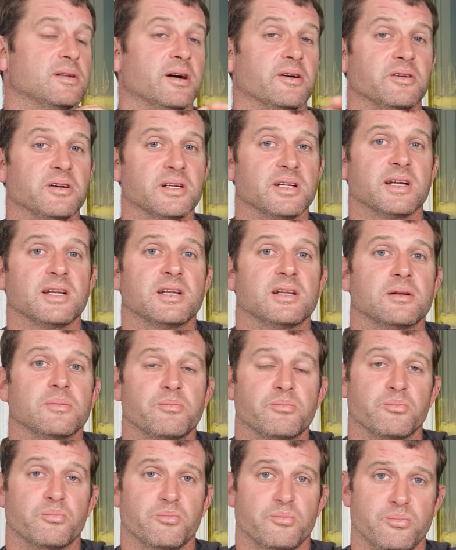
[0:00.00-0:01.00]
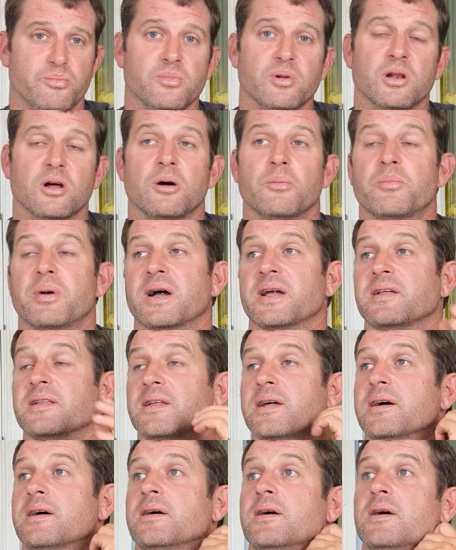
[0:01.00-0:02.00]
you needed a lot of bait
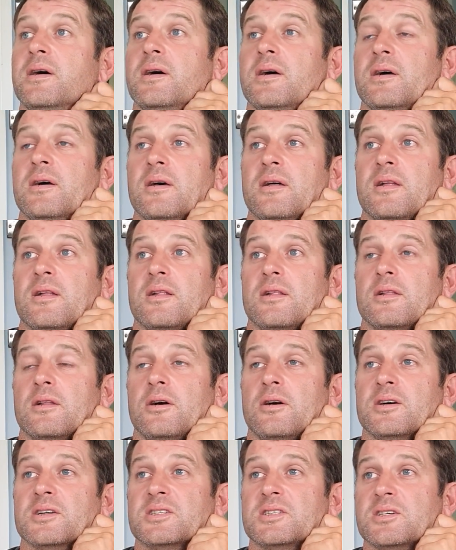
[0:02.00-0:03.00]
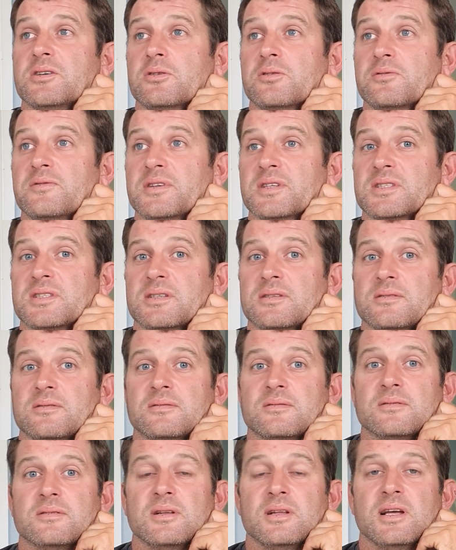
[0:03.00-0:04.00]
there. A lot of silvers
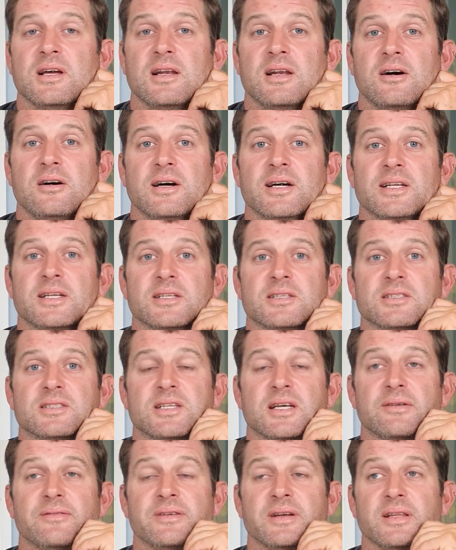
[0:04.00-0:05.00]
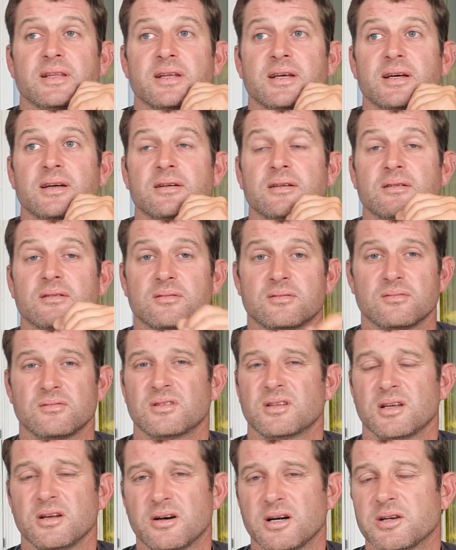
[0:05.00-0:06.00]
and little eyed and stuff in there.
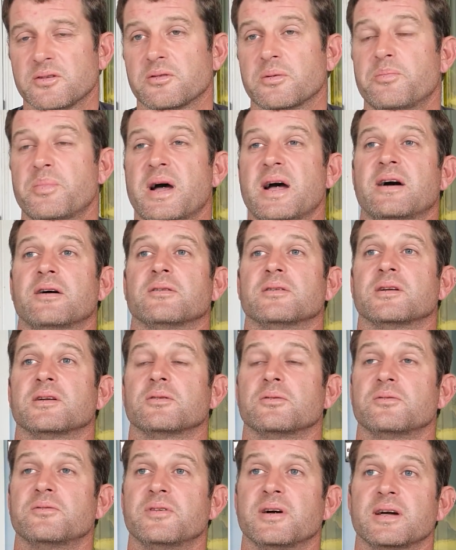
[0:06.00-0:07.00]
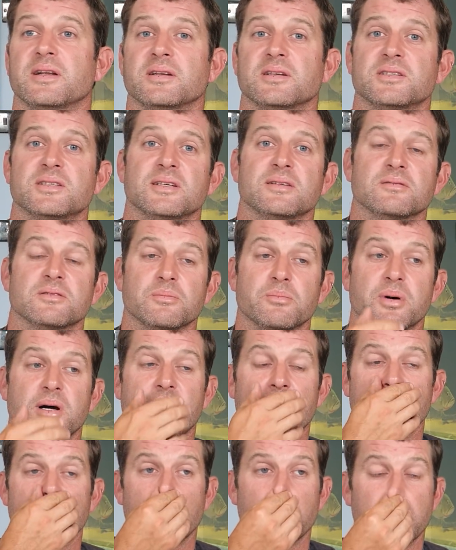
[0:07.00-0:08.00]
The eyed are a pound in all fairness, and the
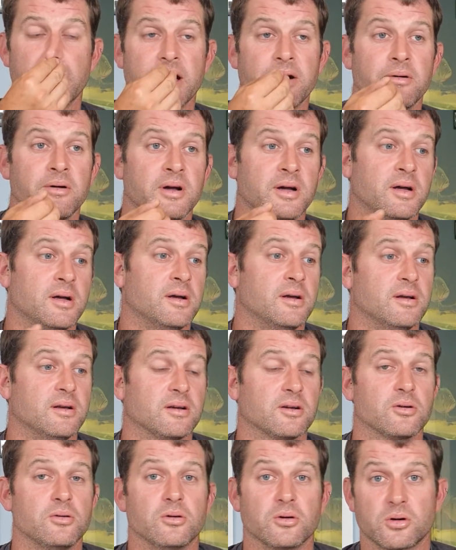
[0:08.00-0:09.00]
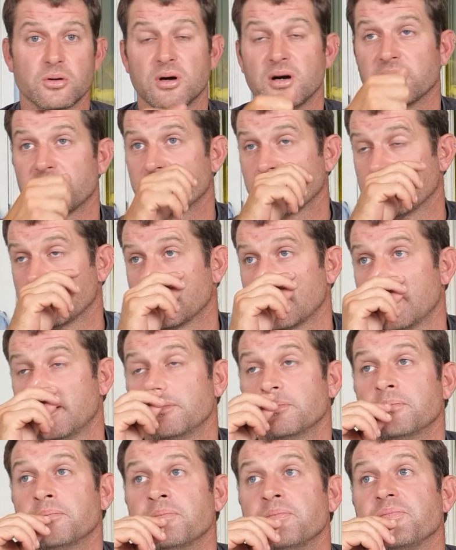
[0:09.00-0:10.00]
barbel now. Caught quite a few of
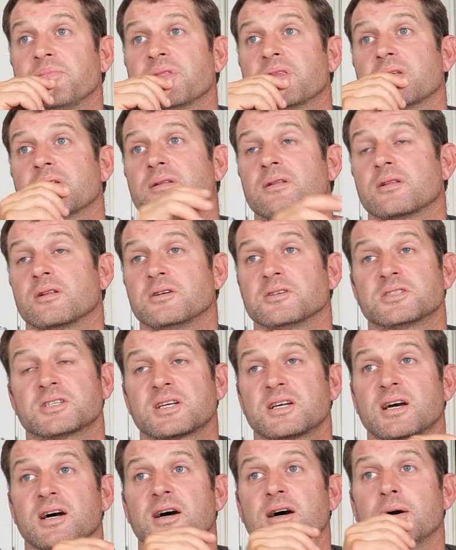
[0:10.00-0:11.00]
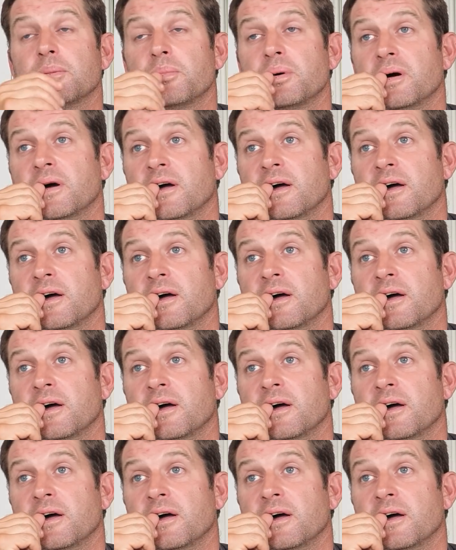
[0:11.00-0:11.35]
them, lots of carp.